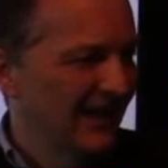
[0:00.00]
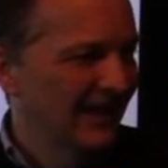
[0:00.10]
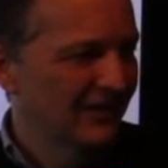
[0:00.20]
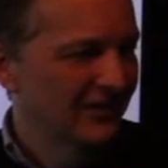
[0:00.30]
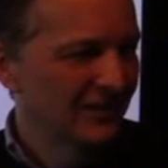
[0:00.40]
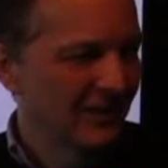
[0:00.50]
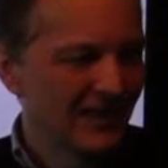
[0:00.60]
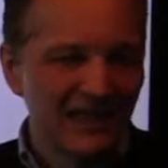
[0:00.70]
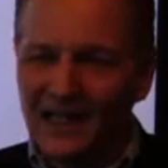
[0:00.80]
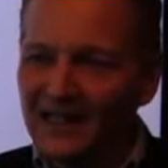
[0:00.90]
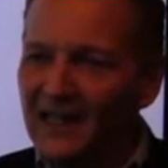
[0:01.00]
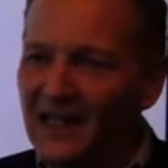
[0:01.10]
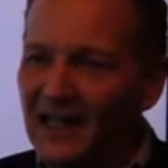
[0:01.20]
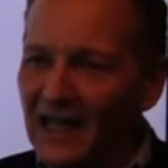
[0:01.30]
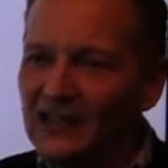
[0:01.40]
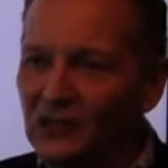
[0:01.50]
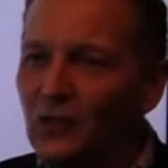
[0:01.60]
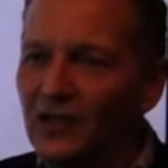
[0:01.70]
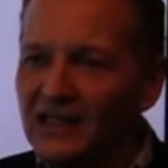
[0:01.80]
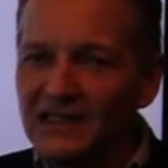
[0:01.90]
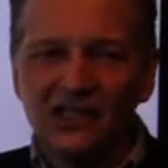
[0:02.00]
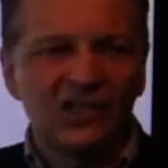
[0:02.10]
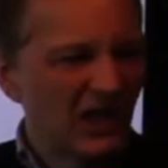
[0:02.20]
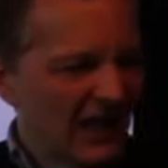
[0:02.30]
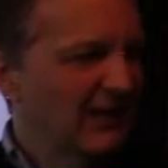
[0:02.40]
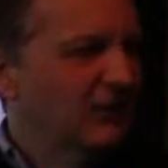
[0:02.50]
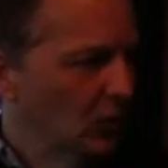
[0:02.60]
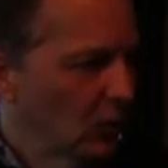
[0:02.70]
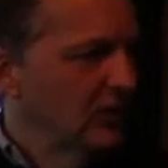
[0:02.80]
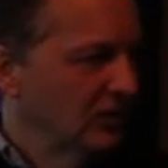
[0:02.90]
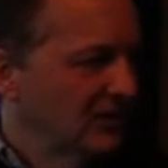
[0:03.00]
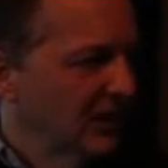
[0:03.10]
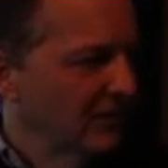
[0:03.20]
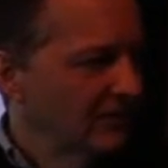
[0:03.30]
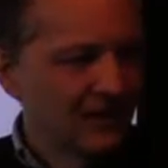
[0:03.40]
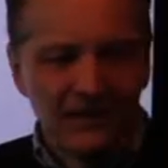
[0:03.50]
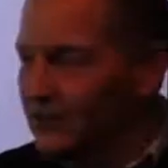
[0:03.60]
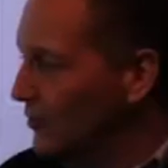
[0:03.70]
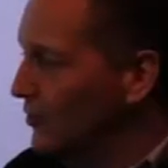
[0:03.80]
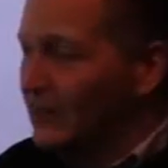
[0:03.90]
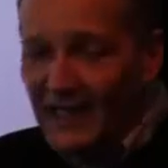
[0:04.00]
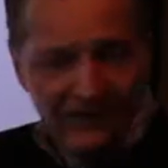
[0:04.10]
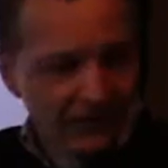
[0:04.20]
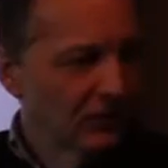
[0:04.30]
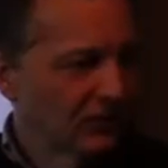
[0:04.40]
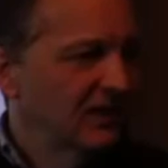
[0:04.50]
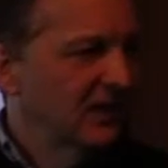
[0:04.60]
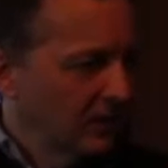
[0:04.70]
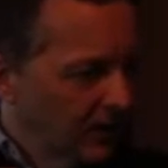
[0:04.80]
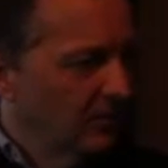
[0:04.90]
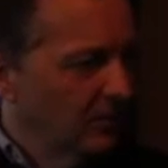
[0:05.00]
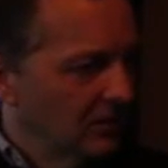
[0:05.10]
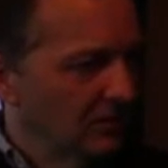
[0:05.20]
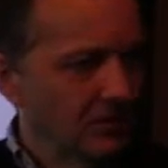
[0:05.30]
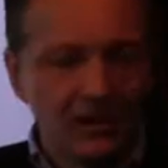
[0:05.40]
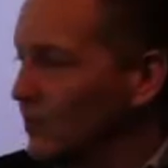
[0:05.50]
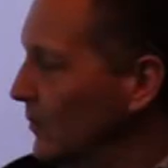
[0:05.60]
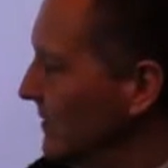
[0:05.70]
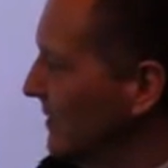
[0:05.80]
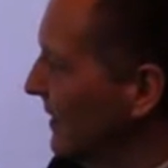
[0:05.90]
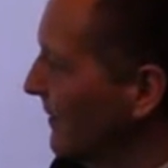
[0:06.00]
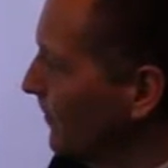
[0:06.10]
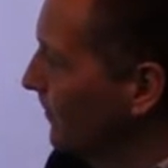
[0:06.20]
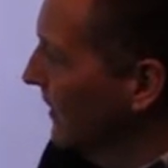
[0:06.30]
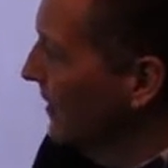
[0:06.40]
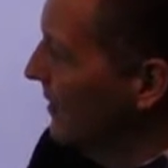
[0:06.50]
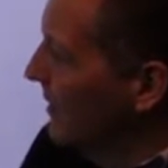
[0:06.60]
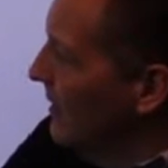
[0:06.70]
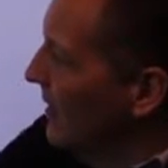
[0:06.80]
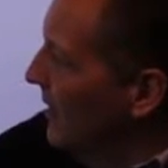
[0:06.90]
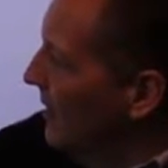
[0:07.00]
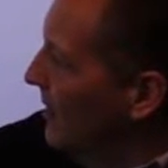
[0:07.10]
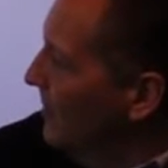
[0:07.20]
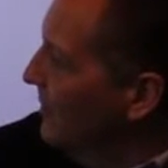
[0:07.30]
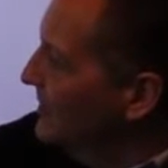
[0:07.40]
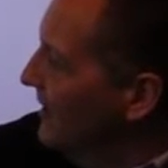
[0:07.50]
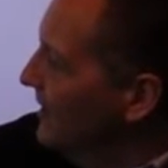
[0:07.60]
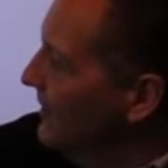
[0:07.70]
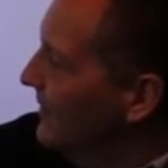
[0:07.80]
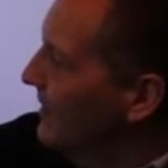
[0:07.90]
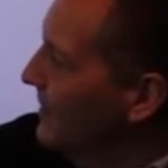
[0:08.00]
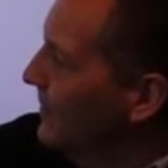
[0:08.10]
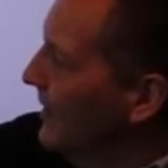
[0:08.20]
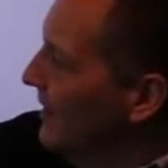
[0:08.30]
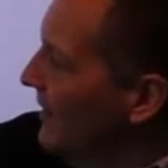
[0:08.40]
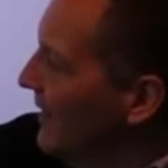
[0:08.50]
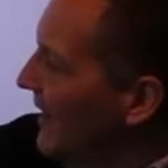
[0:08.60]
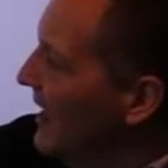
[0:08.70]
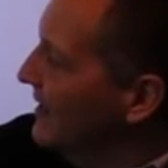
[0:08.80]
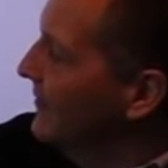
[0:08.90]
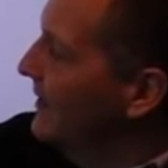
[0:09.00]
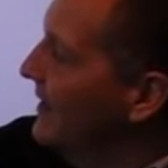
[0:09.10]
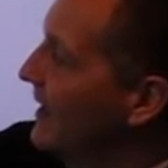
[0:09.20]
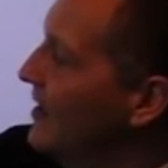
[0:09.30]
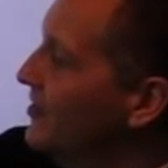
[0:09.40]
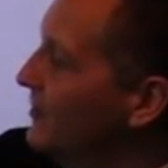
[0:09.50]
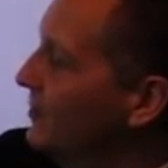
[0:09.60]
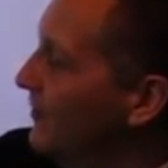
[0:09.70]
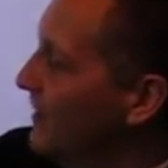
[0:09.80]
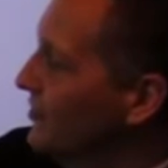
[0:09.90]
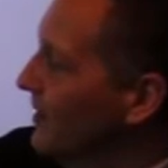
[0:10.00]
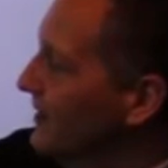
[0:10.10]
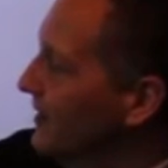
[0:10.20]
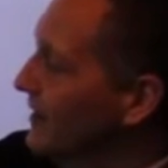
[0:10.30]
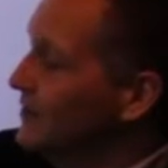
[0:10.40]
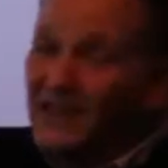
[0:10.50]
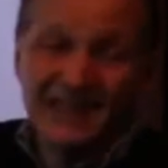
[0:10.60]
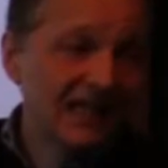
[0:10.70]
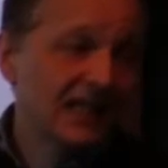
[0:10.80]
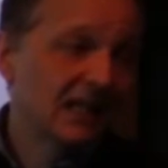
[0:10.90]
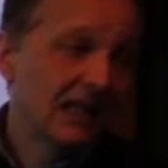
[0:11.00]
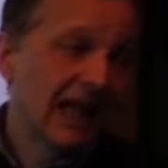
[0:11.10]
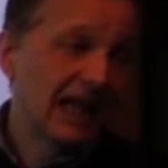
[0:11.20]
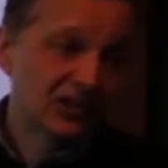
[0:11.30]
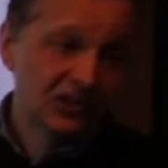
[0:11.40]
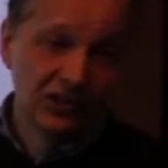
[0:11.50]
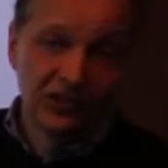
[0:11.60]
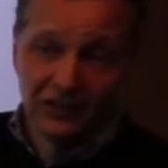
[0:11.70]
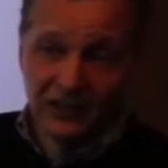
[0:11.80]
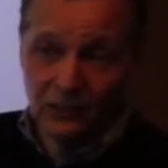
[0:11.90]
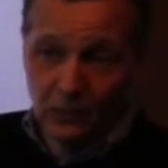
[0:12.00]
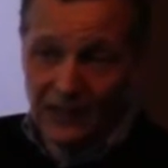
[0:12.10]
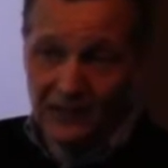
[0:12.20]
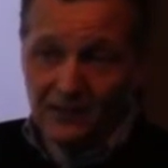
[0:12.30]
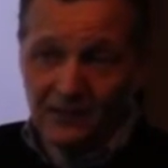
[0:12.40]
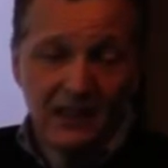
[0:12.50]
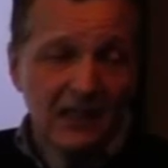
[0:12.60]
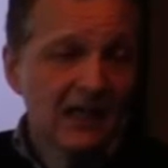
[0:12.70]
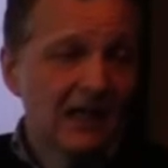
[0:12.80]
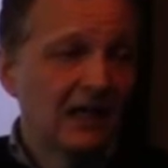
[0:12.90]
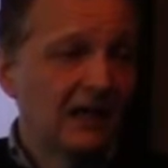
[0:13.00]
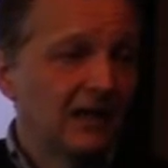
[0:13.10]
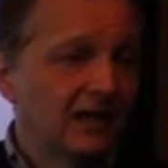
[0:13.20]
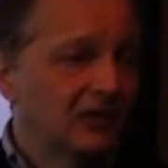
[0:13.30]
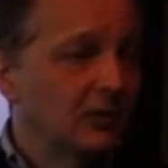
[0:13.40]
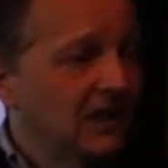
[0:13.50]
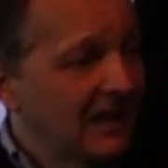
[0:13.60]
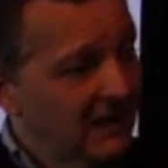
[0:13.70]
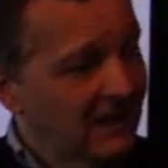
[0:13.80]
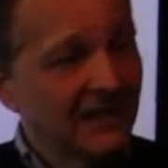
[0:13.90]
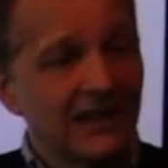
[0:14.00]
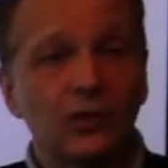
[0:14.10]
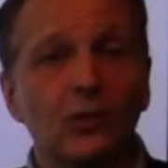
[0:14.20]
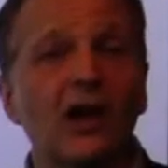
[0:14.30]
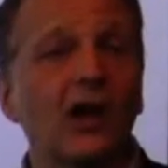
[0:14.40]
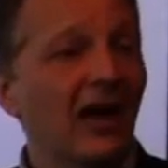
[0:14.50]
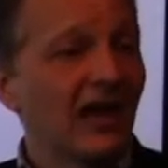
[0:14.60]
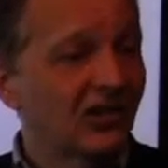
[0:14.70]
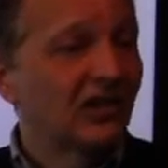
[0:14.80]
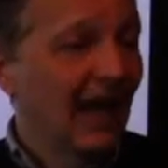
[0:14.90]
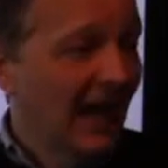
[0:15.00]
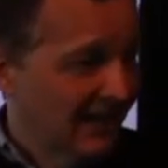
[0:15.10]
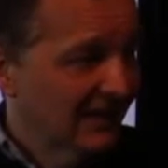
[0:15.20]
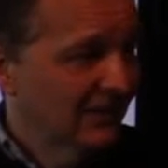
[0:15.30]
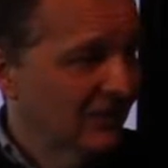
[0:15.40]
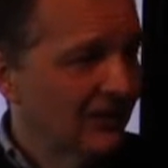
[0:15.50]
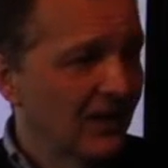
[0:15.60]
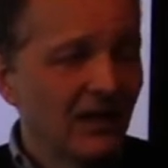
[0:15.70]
event or something like that. as an organization, you kind of have to do one yourself. So do that first and then come to us again. Must have actively engaged in professional activities within the last year as well. So we need to see that you are actually active.